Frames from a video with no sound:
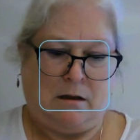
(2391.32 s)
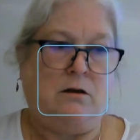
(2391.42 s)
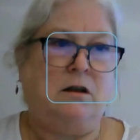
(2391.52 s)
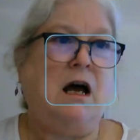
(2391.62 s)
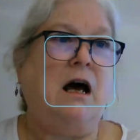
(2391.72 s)

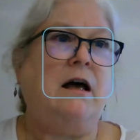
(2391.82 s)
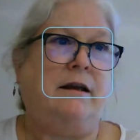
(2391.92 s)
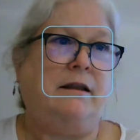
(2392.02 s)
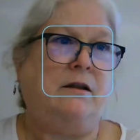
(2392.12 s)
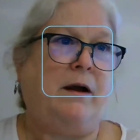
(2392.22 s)
None
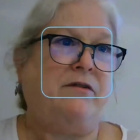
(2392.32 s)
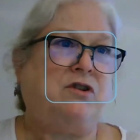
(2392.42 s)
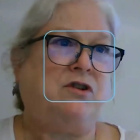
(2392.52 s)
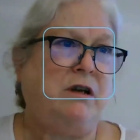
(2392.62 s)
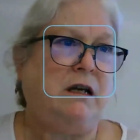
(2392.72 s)
in the way of a
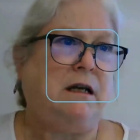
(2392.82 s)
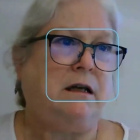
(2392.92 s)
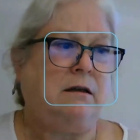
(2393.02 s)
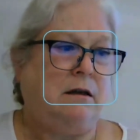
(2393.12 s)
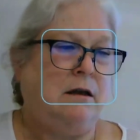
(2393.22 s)
streak,
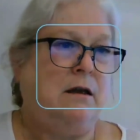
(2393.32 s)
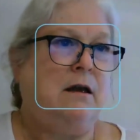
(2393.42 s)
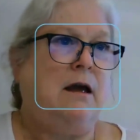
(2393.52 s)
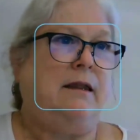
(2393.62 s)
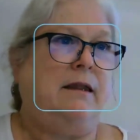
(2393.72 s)

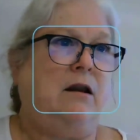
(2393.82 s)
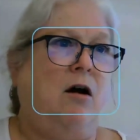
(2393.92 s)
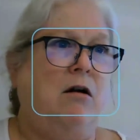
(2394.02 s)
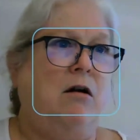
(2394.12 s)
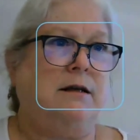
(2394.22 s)
and then
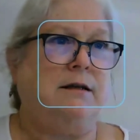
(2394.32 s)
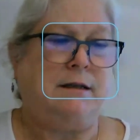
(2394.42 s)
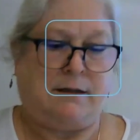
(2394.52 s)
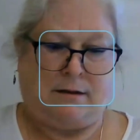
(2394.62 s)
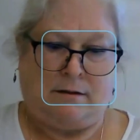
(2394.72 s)

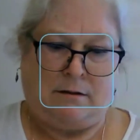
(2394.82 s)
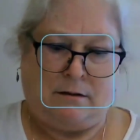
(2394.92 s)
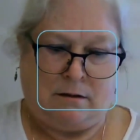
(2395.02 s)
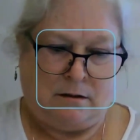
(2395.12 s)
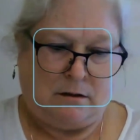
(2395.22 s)
hardness
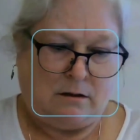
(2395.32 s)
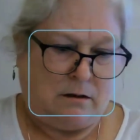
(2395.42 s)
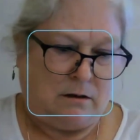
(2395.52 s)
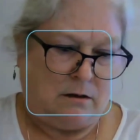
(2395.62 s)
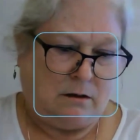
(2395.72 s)

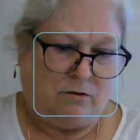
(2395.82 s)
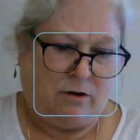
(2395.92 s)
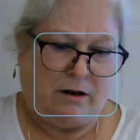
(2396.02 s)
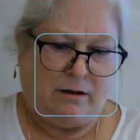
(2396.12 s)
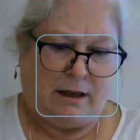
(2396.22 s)

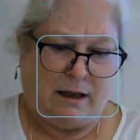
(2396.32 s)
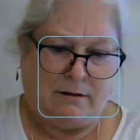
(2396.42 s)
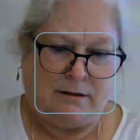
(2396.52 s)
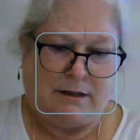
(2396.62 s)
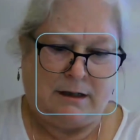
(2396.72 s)
greater
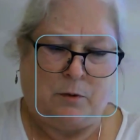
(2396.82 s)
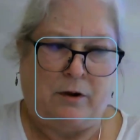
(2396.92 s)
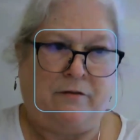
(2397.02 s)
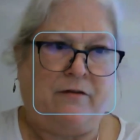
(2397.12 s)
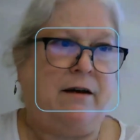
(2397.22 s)
than
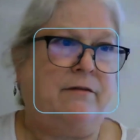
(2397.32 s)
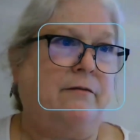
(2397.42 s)
6.5.